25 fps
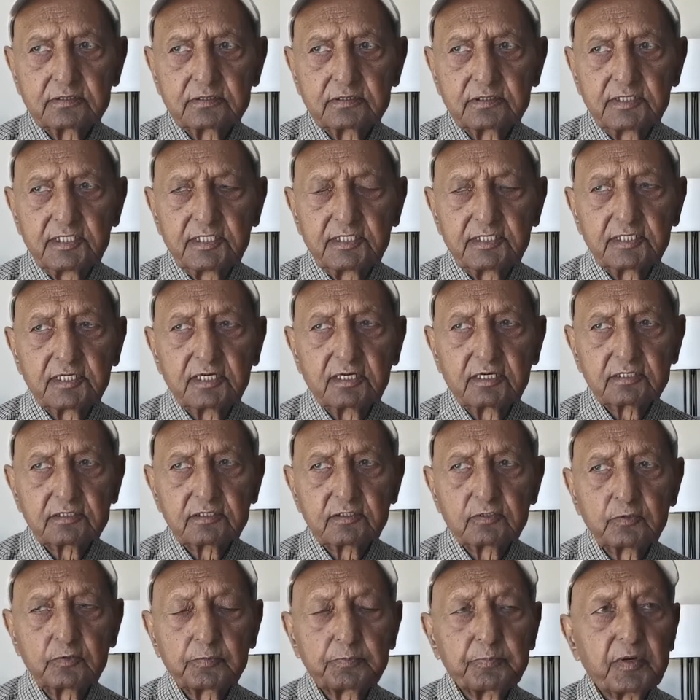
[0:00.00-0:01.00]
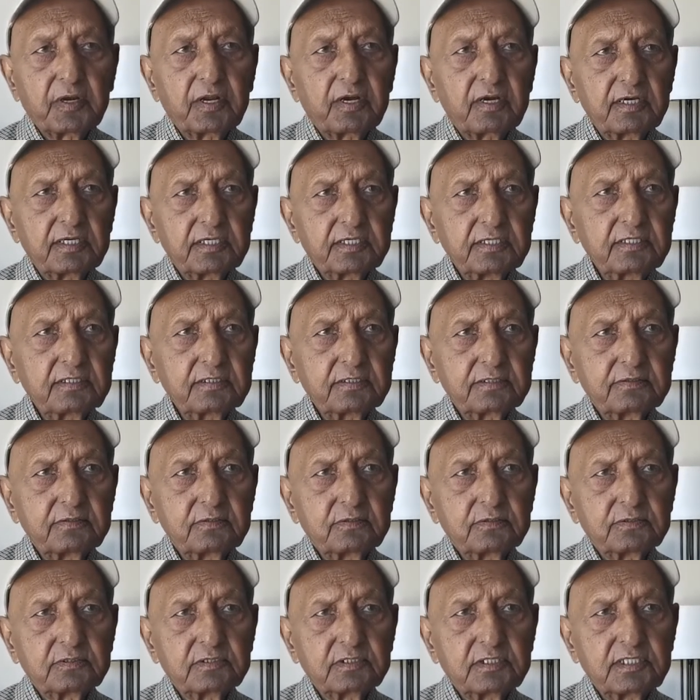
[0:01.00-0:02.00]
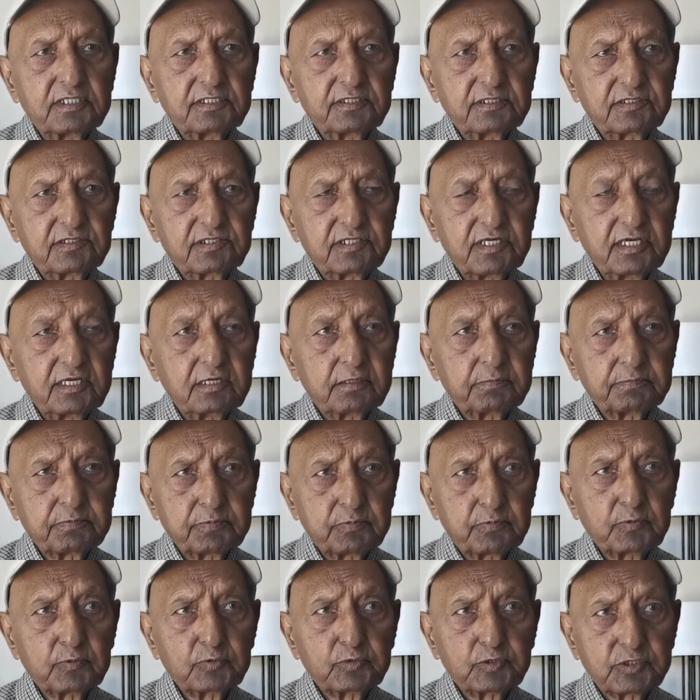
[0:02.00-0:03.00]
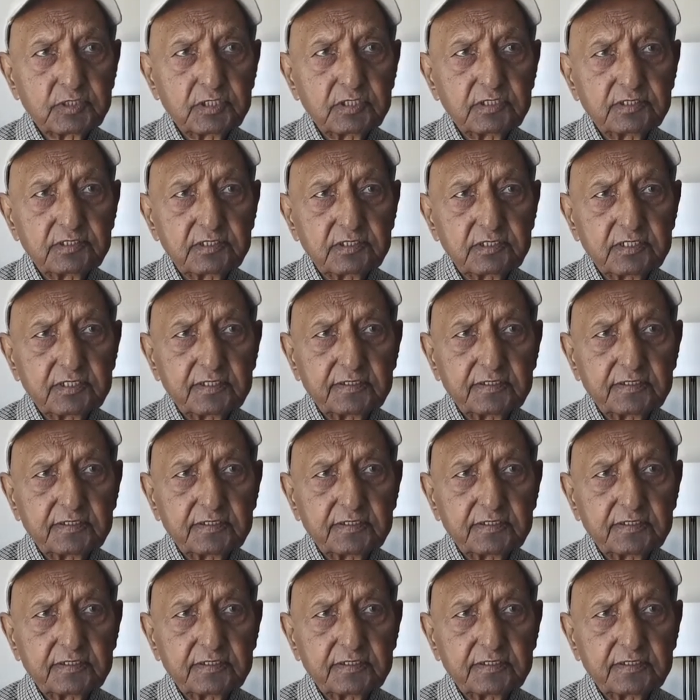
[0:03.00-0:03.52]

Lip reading: need not to apply on the sale posters.